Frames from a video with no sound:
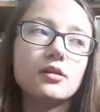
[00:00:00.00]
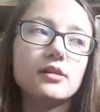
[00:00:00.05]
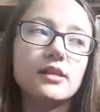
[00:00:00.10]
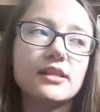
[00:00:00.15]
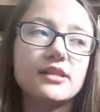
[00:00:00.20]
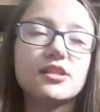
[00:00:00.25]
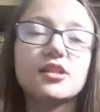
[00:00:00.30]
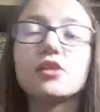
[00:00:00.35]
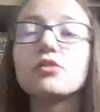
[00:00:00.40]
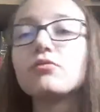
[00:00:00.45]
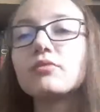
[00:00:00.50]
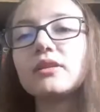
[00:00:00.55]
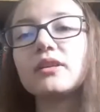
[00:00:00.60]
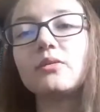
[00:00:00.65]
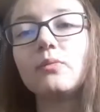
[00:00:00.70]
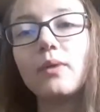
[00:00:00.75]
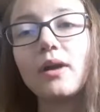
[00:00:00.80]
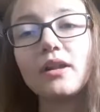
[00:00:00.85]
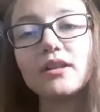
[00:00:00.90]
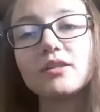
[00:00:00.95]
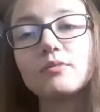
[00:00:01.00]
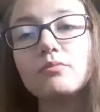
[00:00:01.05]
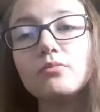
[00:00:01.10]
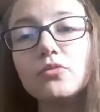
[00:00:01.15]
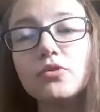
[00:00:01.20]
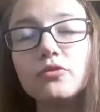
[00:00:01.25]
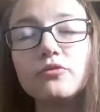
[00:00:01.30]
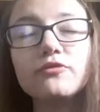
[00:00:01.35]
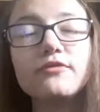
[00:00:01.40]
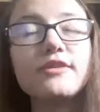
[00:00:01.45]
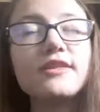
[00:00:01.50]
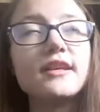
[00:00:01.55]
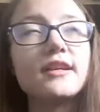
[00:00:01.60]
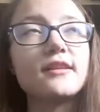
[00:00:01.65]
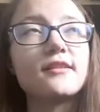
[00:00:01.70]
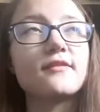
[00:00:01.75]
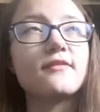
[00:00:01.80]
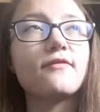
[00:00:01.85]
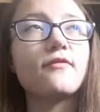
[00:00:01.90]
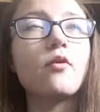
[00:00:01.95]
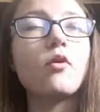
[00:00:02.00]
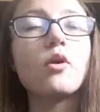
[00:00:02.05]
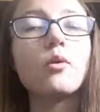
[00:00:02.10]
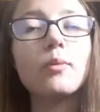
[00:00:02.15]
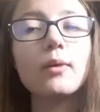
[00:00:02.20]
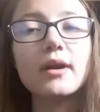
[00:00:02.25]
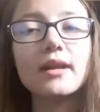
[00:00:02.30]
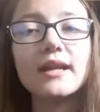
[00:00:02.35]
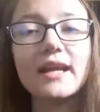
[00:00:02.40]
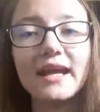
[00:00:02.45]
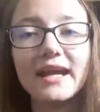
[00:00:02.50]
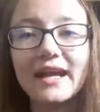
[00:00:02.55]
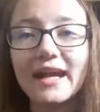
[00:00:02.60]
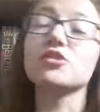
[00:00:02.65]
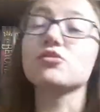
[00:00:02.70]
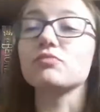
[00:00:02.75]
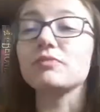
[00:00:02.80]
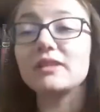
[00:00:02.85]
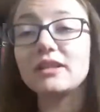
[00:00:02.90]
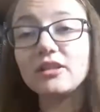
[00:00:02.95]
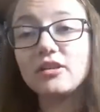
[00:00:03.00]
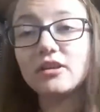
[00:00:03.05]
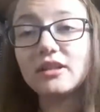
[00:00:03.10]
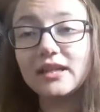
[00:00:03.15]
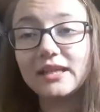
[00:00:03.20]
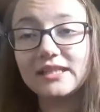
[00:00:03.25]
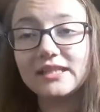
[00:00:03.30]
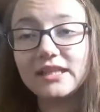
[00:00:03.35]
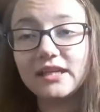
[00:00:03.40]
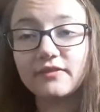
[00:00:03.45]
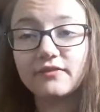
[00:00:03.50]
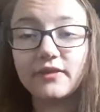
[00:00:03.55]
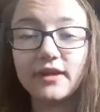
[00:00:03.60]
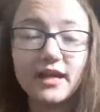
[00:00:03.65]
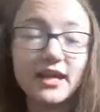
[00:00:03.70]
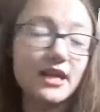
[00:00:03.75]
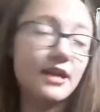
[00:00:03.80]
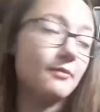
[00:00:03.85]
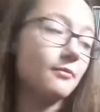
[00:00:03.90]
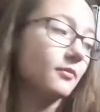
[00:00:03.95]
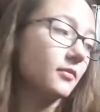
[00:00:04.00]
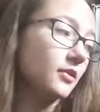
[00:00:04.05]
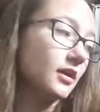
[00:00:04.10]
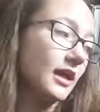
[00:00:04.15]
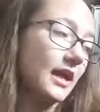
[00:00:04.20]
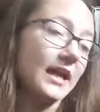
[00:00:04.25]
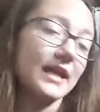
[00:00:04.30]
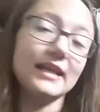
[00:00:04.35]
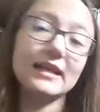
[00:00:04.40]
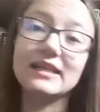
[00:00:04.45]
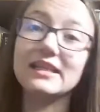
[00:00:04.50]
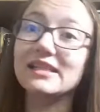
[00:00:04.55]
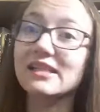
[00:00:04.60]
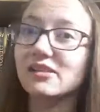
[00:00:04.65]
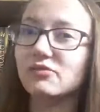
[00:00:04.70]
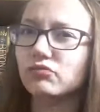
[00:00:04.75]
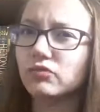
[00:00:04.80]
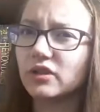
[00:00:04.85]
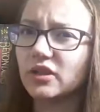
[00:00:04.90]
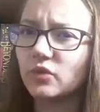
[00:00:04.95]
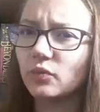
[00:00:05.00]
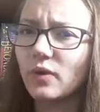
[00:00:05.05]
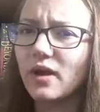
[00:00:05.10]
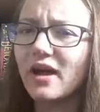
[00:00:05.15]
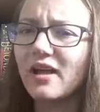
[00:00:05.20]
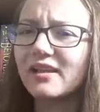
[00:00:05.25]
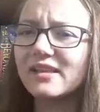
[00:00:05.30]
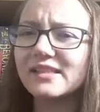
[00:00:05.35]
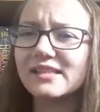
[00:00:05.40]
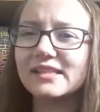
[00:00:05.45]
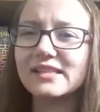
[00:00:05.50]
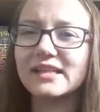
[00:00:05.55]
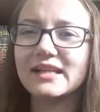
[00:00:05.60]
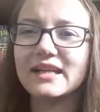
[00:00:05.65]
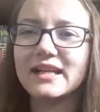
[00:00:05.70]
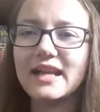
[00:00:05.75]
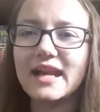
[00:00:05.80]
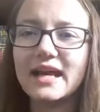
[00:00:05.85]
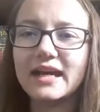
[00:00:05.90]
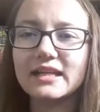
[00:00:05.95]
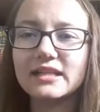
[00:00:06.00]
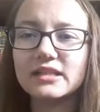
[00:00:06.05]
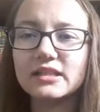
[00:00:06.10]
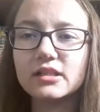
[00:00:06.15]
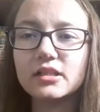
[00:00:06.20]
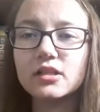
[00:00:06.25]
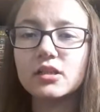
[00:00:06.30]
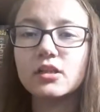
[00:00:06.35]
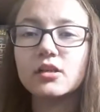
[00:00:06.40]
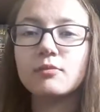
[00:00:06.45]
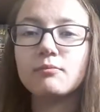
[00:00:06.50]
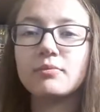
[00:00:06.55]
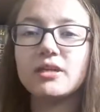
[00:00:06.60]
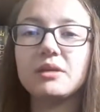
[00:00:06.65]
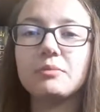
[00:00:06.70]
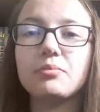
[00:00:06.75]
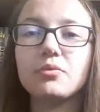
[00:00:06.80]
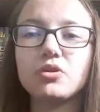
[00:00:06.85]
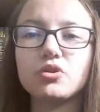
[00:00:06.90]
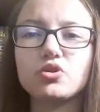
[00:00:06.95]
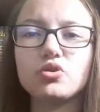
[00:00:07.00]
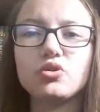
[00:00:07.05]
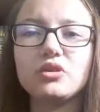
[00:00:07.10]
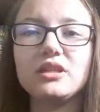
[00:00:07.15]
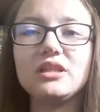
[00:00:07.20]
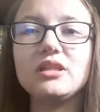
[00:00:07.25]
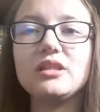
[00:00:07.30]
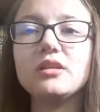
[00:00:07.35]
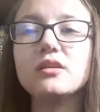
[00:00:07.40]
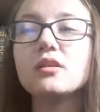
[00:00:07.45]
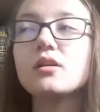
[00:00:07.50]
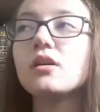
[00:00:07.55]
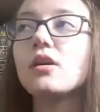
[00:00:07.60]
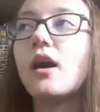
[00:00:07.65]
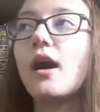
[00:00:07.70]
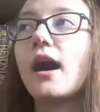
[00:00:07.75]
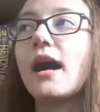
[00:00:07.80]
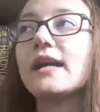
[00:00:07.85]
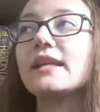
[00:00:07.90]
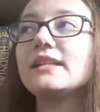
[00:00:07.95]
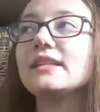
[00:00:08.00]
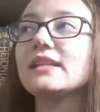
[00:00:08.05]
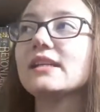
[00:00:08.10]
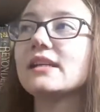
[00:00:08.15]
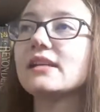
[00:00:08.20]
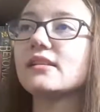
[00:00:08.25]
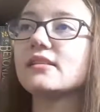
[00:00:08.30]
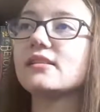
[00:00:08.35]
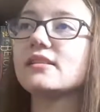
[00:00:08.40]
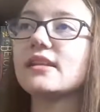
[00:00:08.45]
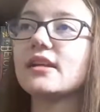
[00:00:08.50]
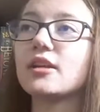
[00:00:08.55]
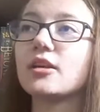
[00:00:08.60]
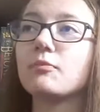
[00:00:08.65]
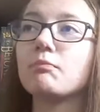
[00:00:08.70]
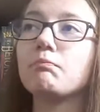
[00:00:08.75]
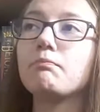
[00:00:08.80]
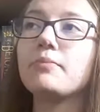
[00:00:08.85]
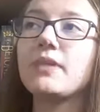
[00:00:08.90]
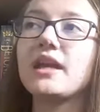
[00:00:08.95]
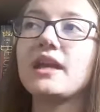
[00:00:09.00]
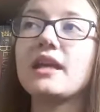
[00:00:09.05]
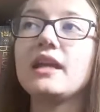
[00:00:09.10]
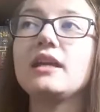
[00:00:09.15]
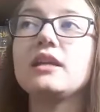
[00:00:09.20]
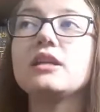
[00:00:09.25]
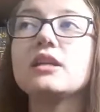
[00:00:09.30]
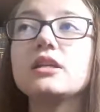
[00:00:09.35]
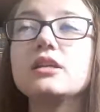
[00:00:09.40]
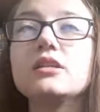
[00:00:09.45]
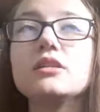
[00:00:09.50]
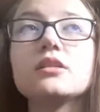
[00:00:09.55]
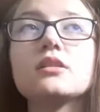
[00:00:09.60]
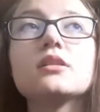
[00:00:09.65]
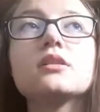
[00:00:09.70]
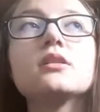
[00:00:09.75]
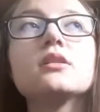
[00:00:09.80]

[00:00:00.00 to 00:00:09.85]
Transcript: it's done really well to move things forward, and it's a really good idea for him, and he does really well is to connect people to the ideas that are big and